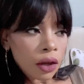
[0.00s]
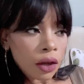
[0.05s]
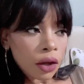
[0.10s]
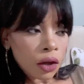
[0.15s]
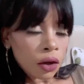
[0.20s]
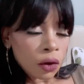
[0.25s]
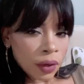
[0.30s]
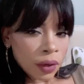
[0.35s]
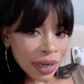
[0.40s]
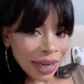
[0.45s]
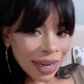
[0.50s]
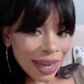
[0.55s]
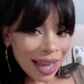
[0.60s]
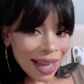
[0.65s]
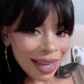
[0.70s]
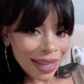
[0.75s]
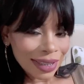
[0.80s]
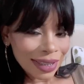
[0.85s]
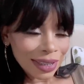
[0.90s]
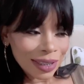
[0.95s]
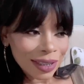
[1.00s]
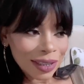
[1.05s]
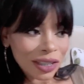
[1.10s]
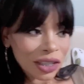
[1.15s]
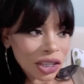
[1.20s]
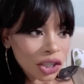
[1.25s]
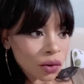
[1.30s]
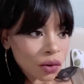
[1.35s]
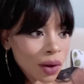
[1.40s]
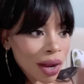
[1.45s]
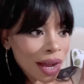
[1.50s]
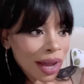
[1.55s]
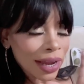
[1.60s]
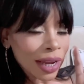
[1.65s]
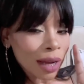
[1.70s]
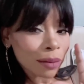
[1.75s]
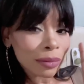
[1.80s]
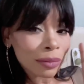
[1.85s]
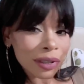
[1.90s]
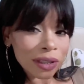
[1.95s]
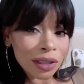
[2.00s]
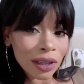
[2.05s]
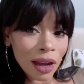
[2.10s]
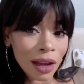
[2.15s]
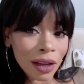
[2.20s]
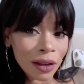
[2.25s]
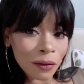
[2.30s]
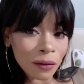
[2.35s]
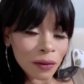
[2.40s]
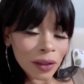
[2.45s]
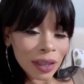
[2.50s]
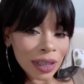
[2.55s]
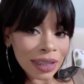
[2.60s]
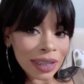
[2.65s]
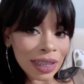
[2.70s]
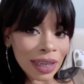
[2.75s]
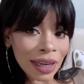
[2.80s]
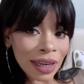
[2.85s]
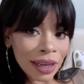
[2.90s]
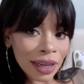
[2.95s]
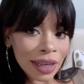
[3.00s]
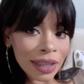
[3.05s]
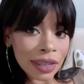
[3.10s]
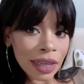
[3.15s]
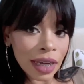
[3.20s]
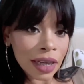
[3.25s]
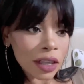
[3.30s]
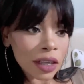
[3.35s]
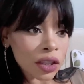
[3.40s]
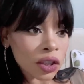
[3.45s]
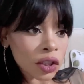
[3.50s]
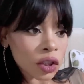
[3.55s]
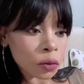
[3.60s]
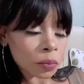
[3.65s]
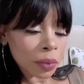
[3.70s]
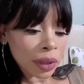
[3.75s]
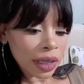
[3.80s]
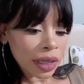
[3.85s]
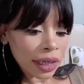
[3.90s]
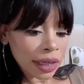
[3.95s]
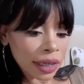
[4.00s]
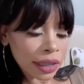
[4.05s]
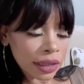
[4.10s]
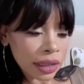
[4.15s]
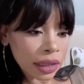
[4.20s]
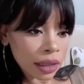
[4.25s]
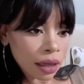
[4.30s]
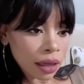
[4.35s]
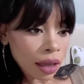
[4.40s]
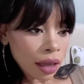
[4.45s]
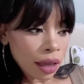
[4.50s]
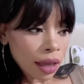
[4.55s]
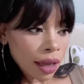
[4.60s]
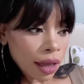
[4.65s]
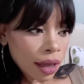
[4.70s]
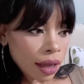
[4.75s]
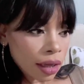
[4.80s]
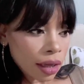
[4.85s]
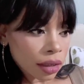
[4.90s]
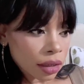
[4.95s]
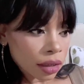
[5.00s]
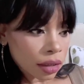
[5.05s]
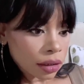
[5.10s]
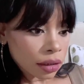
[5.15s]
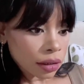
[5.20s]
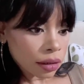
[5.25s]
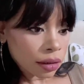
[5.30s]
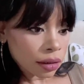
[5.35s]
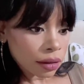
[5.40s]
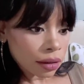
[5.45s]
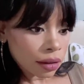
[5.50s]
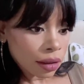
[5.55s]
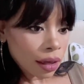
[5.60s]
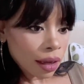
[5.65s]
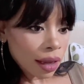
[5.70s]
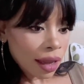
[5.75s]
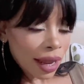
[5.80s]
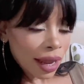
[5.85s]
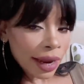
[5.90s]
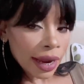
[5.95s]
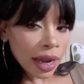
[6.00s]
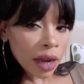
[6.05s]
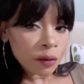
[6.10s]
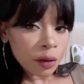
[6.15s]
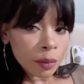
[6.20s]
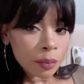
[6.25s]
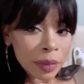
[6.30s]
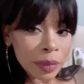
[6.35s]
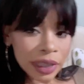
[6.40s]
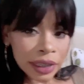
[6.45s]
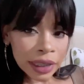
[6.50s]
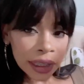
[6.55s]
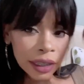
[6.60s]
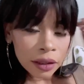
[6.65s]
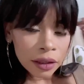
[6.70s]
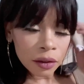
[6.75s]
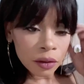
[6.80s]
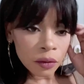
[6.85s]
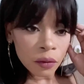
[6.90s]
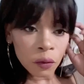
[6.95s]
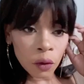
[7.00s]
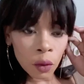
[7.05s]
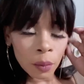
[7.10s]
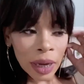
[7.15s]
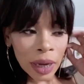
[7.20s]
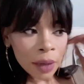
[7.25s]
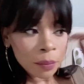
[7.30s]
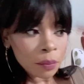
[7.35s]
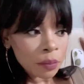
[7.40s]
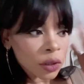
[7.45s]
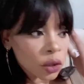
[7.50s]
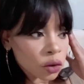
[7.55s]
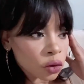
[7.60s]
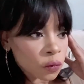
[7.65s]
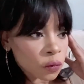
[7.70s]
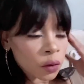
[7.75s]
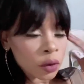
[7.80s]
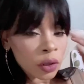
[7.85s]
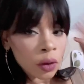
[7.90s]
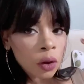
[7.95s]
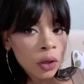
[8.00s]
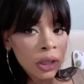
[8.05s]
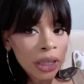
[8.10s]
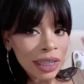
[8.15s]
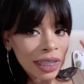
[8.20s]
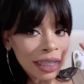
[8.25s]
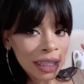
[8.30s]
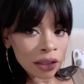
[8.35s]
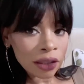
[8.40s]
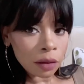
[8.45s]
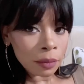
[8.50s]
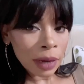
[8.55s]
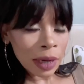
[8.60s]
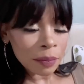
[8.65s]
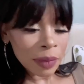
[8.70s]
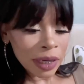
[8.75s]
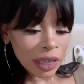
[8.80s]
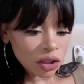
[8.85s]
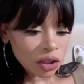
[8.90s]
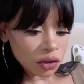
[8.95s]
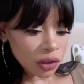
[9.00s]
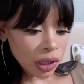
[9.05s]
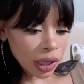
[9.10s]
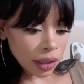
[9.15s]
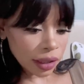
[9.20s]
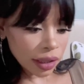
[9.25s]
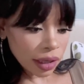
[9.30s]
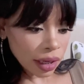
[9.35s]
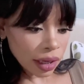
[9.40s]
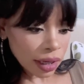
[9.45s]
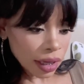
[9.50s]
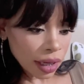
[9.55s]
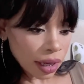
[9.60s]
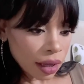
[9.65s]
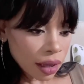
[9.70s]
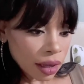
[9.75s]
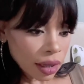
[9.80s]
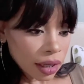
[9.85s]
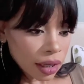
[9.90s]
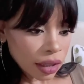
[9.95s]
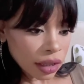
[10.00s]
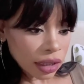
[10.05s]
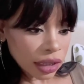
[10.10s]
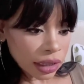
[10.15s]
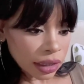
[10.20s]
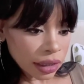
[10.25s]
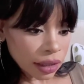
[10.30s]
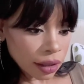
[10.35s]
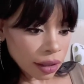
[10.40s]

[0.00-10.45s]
Okay guys, so I am done for the day. It's getting super late and I have a meeting for my, you know, for the ladies on my Patreon. And